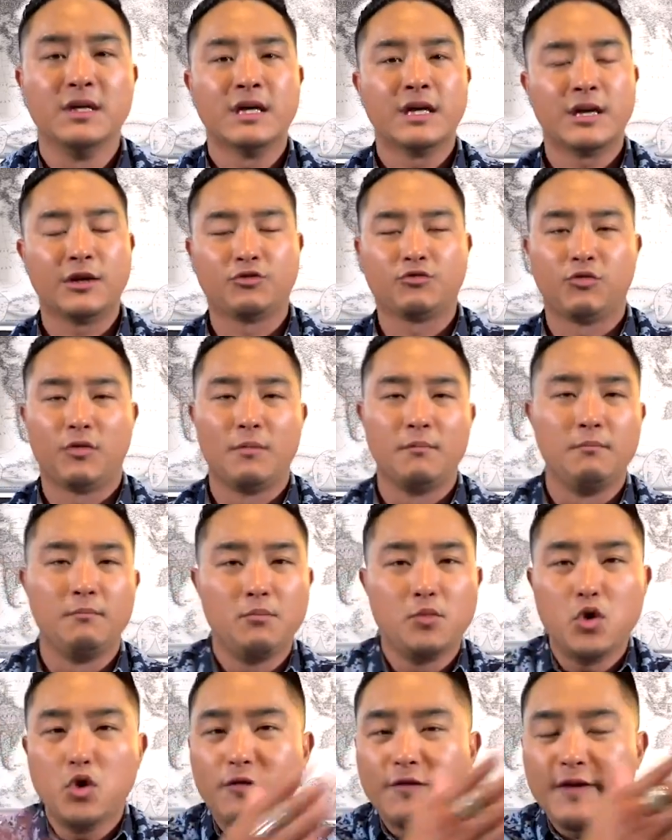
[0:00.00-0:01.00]
He's
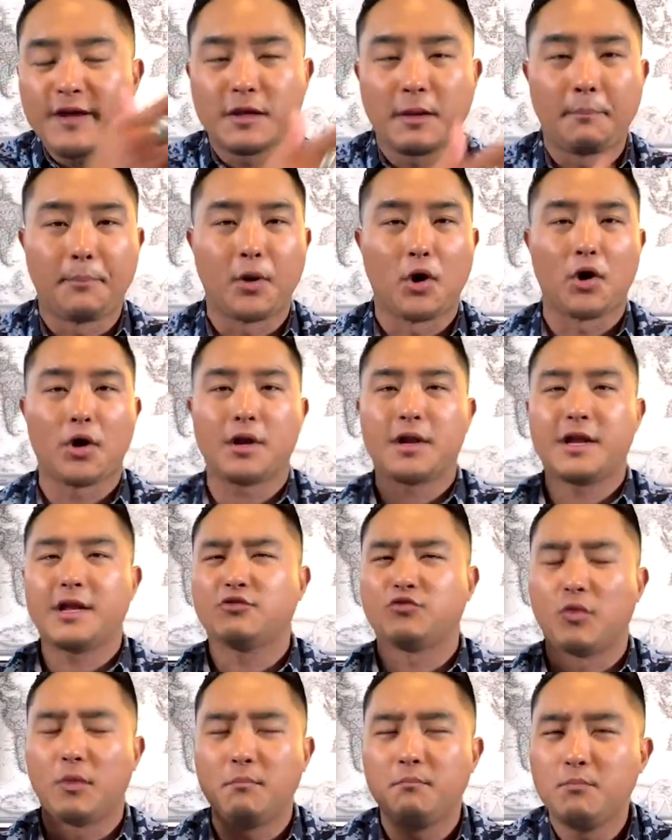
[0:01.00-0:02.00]
removing the burden.
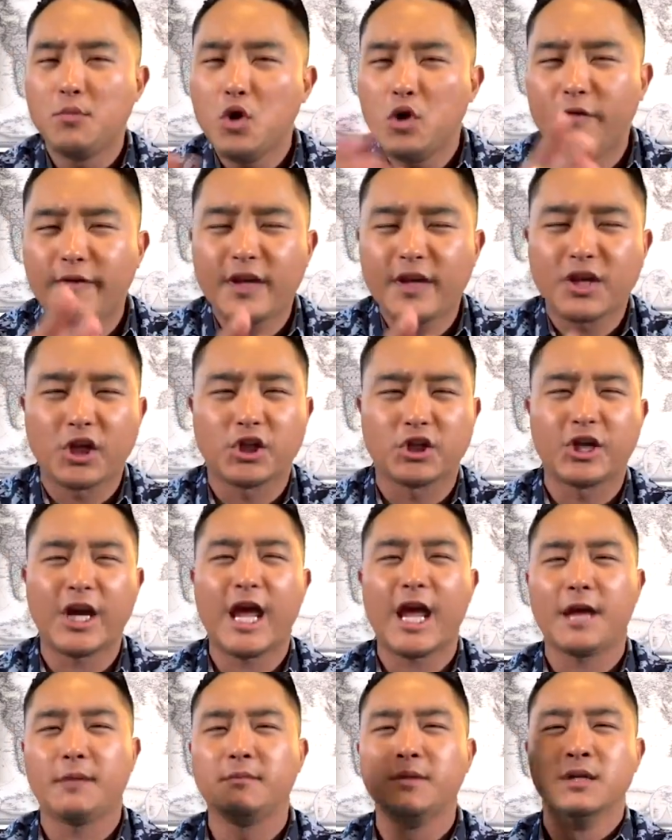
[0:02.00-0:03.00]
He's removing the
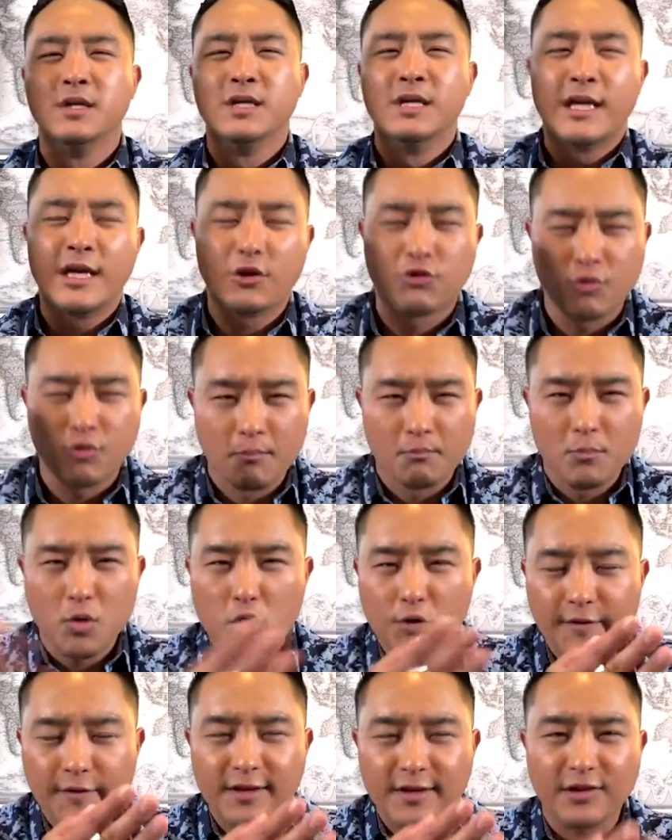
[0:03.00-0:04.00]
shame. He's
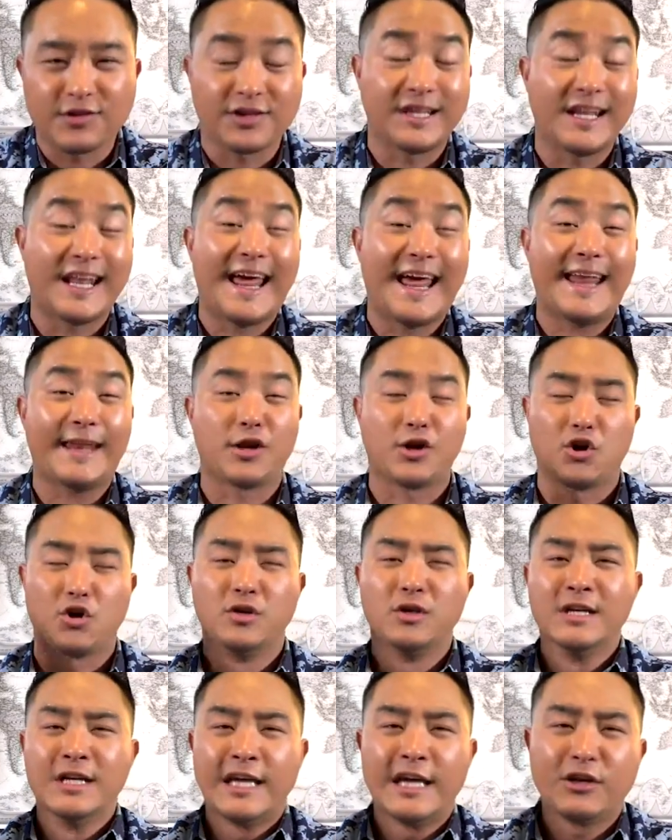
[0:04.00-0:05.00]
removing the slander.
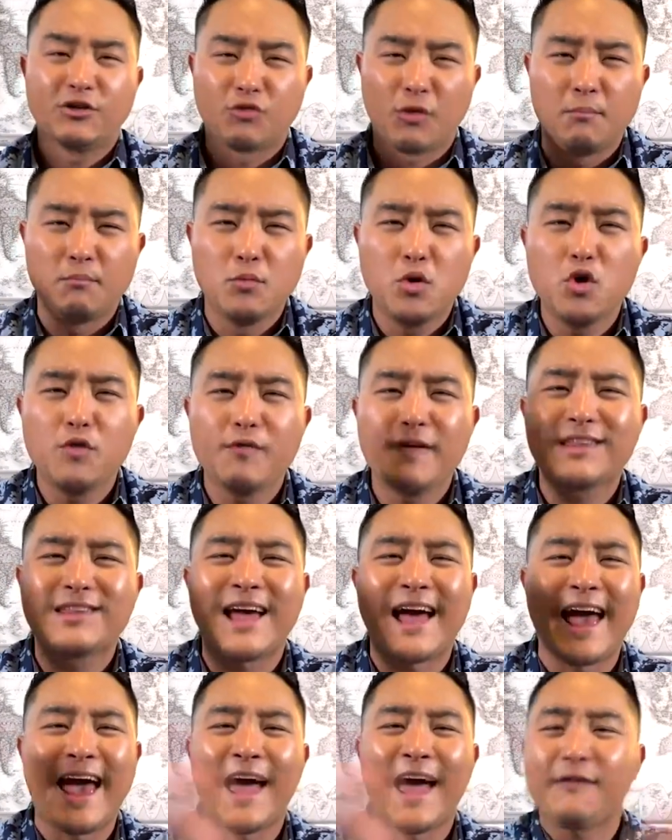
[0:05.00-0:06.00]
He's removing the
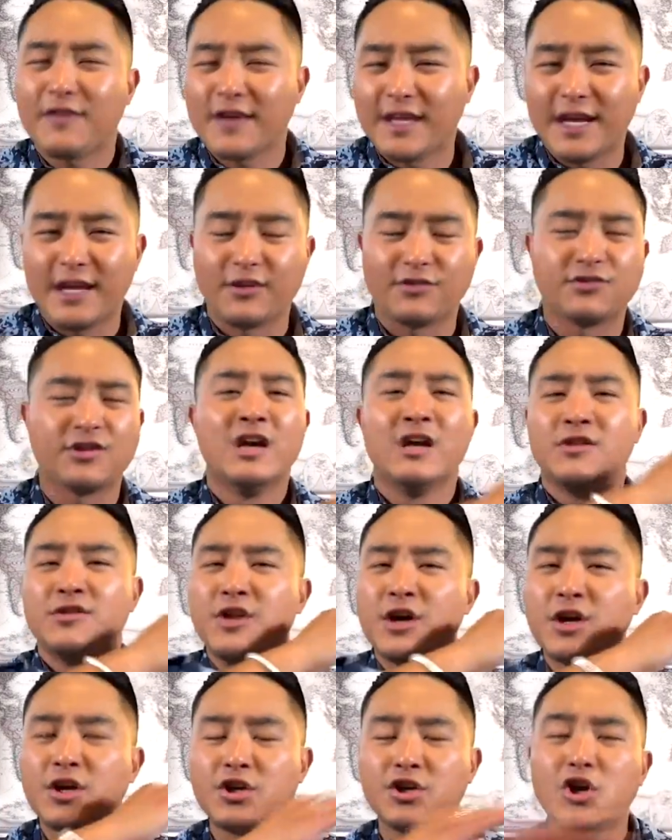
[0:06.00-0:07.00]
heaviness,
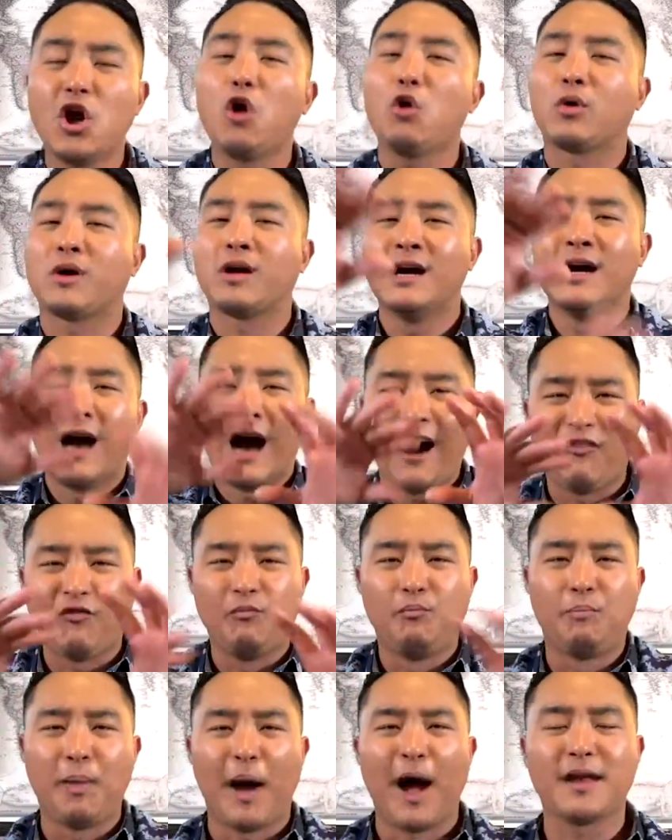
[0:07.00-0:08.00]
the yoke
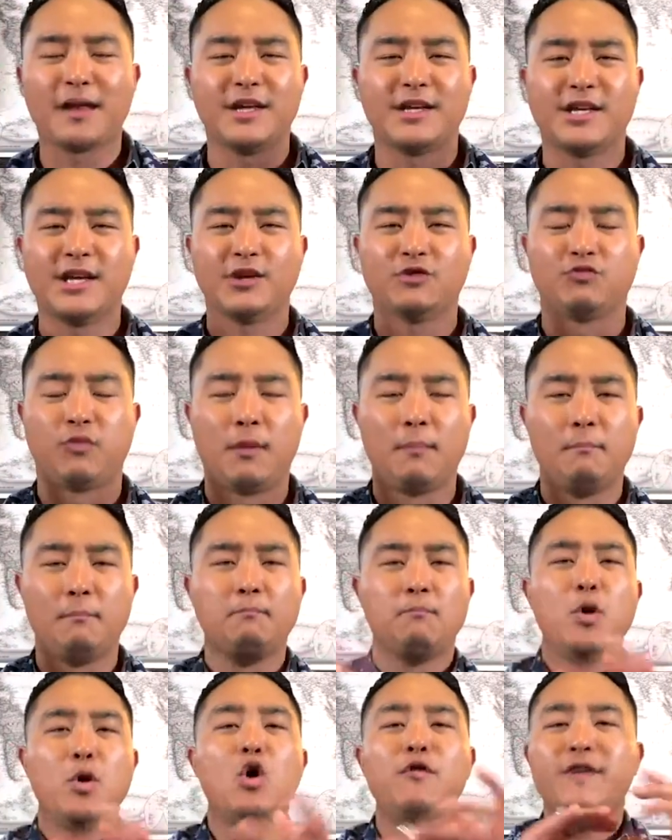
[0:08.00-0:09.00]
of bondage. He's
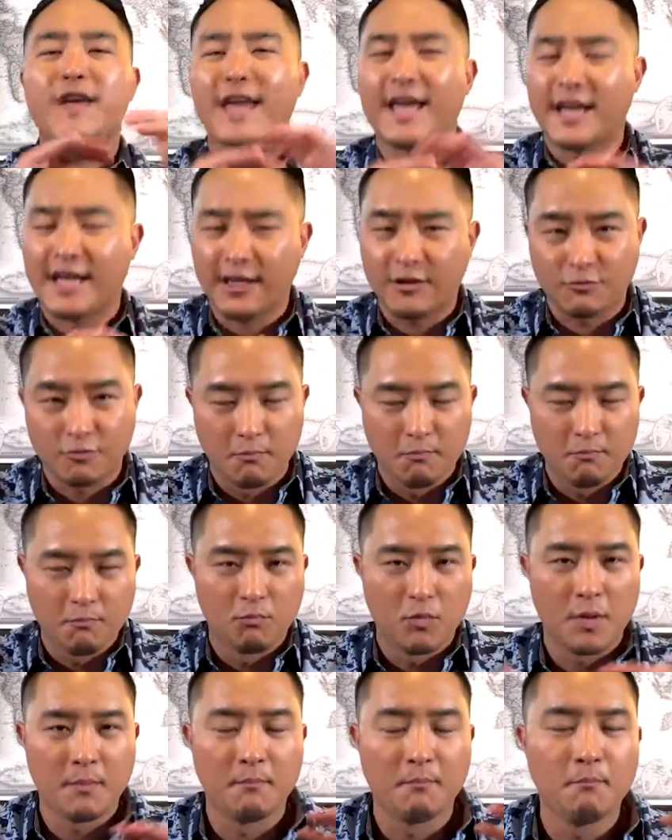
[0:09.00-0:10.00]
removing it. He's
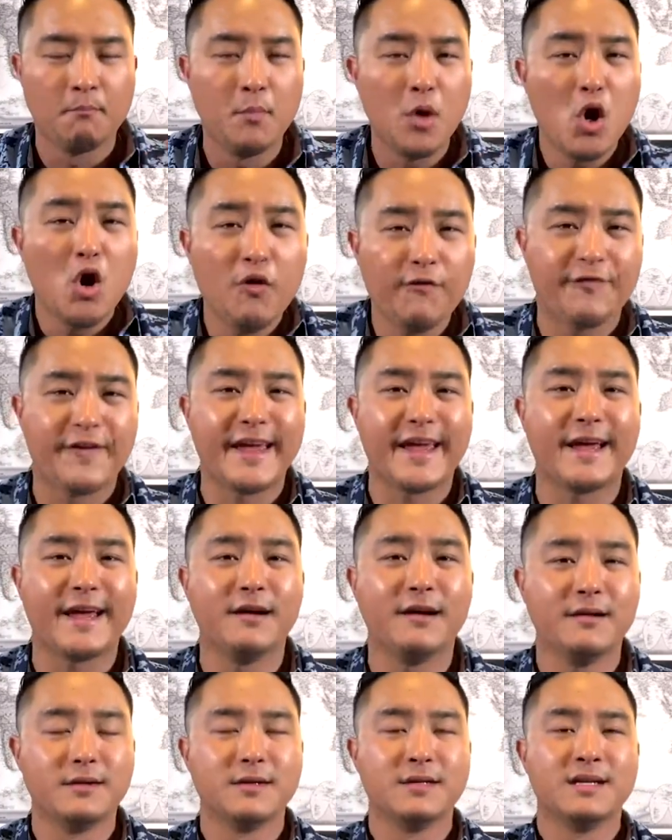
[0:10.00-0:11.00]
removing,
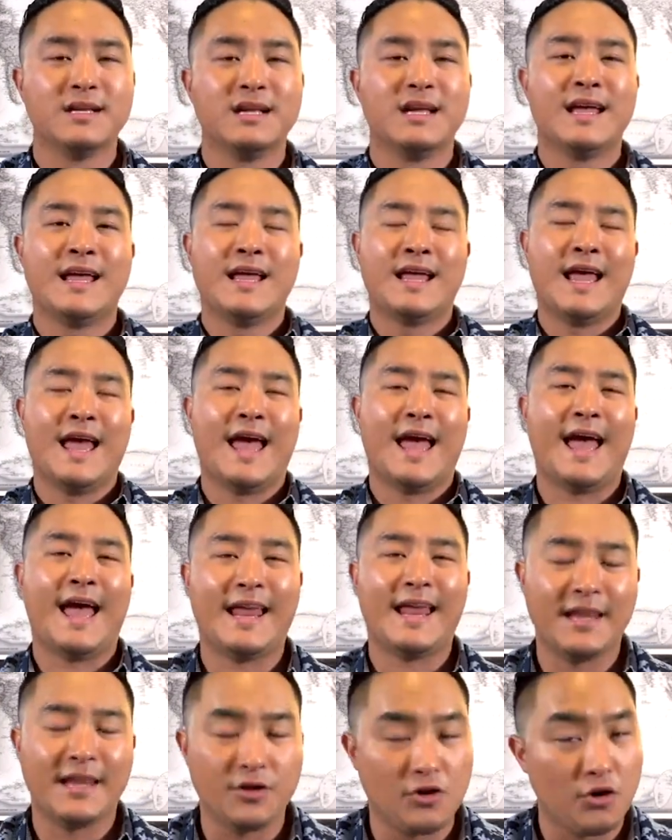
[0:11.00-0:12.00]

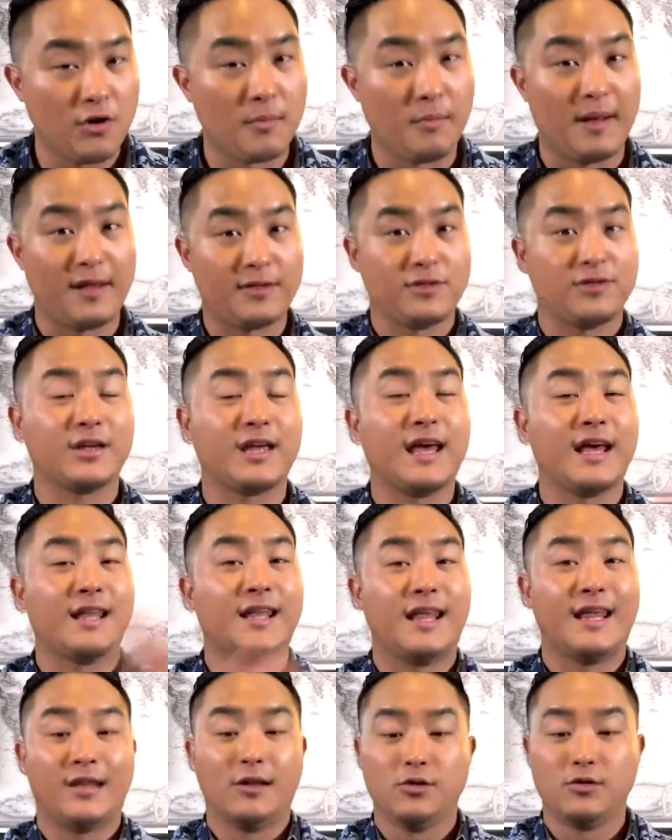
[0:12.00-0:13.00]
and you're about to get
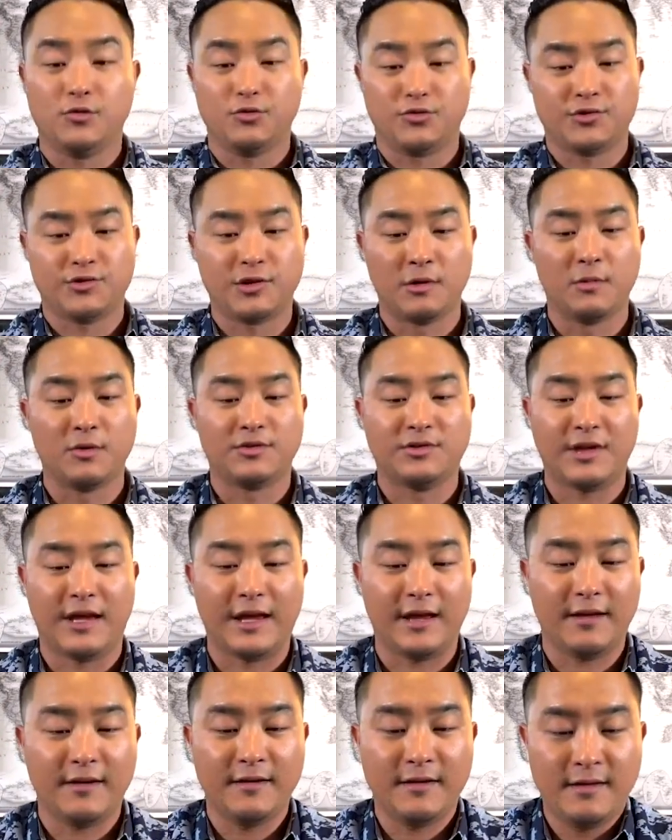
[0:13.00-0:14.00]
let loose. Someone
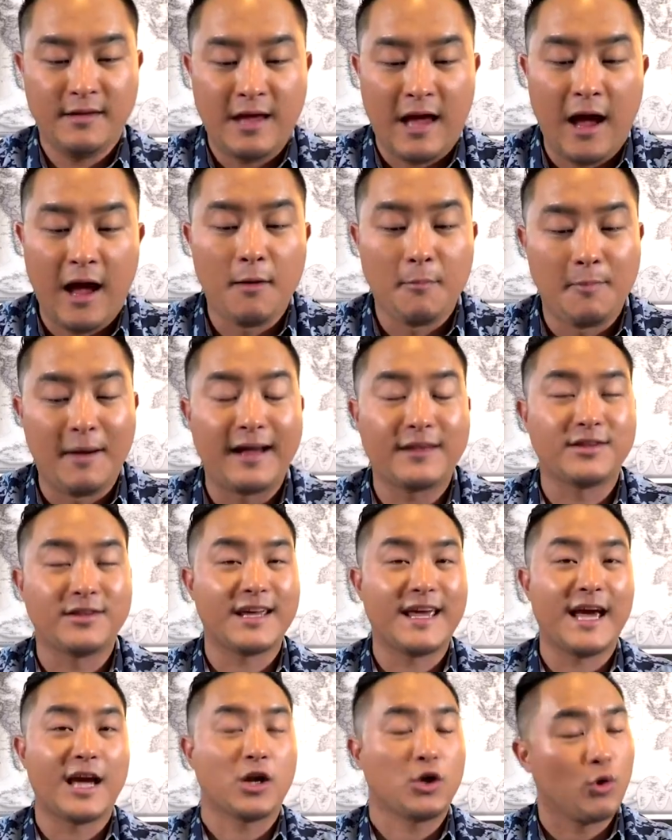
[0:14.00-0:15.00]
say, I'm about to
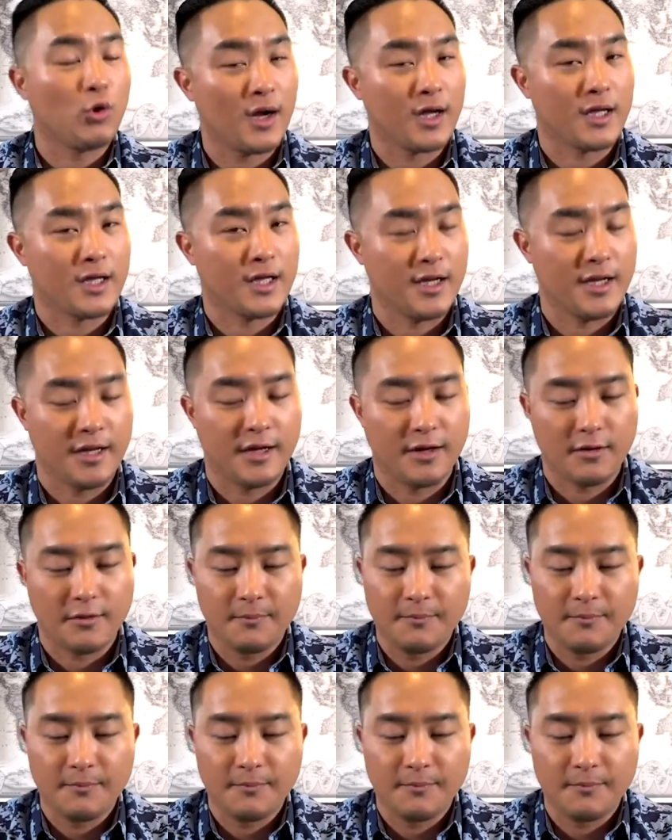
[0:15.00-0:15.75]
get crunk in here.